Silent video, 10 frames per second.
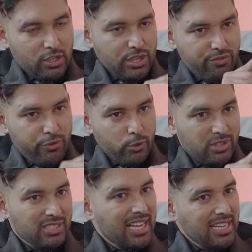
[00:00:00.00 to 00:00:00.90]
if you
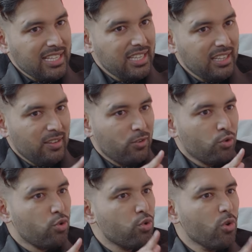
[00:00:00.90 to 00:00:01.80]
study
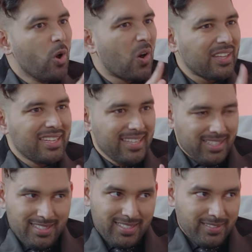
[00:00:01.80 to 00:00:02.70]
who got
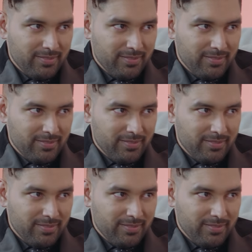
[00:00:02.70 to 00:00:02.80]
healed,